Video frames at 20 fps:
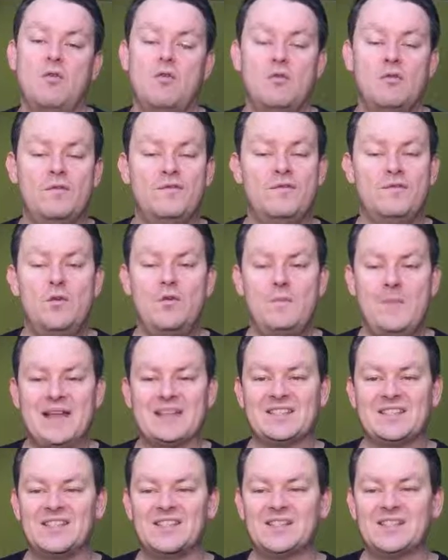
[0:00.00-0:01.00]
or
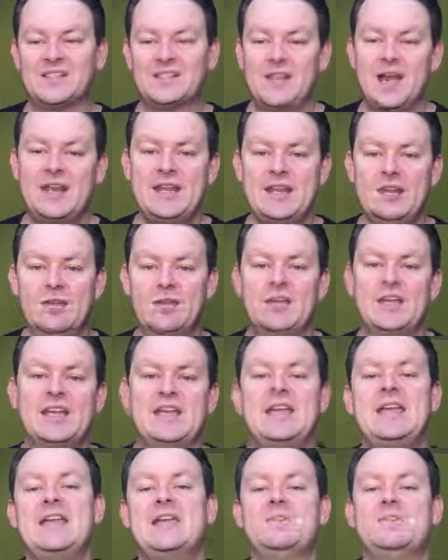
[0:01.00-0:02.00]
format a stunning
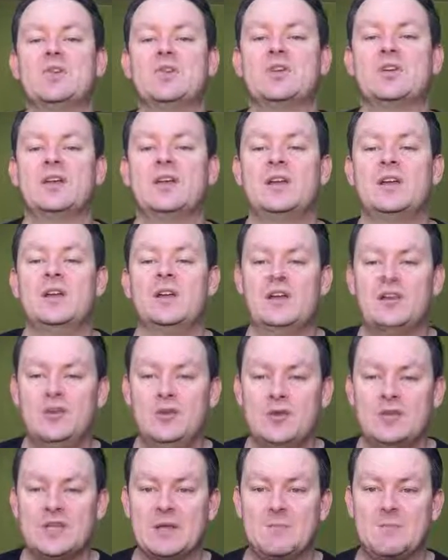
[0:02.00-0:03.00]
looking ebook
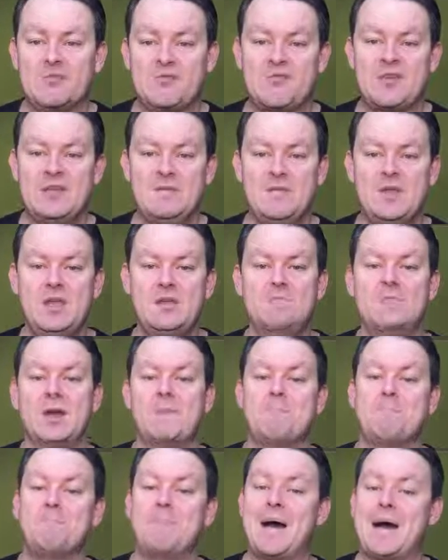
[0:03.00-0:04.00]
using premium
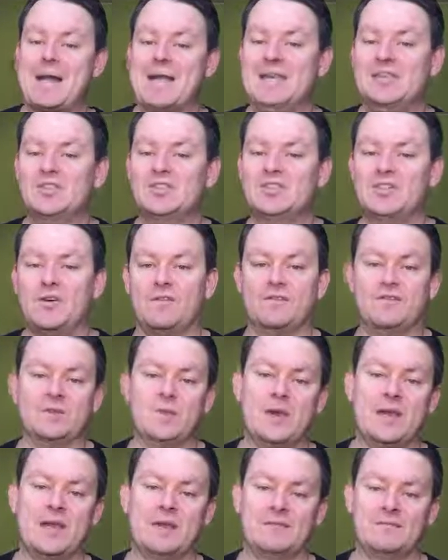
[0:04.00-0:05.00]
paid
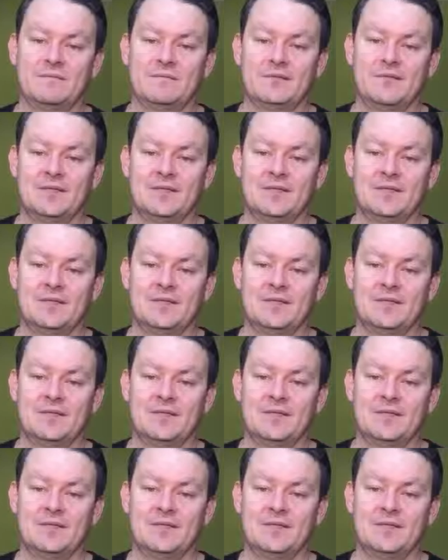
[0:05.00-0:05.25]
software,